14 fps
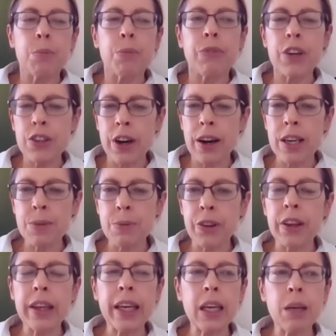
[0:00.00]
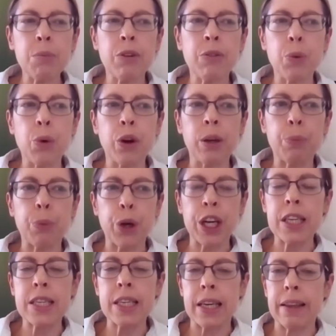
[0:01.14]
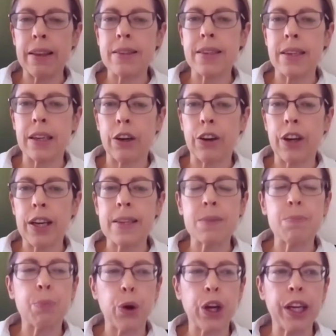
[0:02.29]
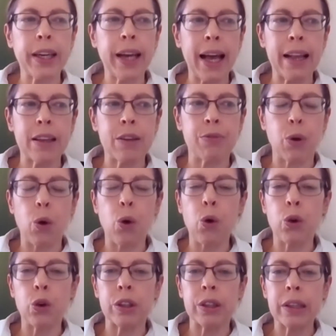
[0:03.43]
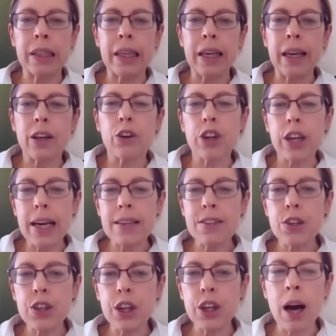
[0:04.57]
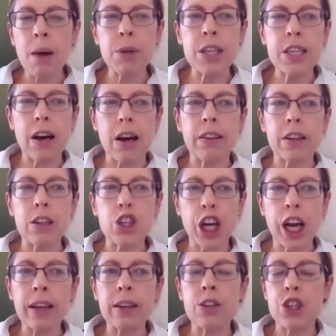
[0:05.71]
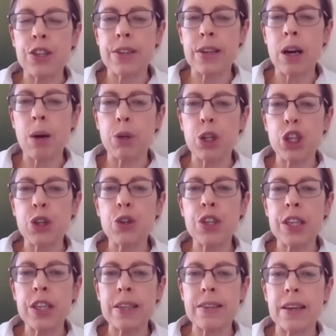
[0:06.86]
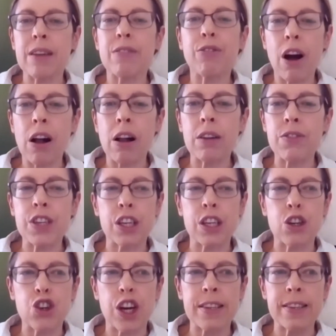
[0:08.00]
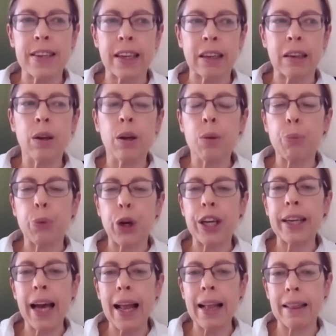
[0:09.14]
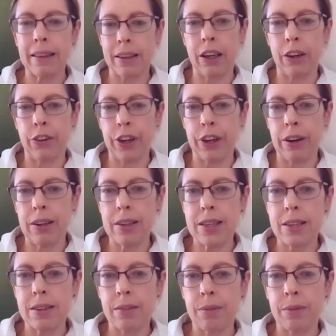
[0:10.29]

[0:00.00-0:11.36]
Professor Hardiman, the theme of World Brain Day this year is Brain Health for All. Could I ask you to comment on the challenges and opportunities involved in addressing brain health here in Ireland?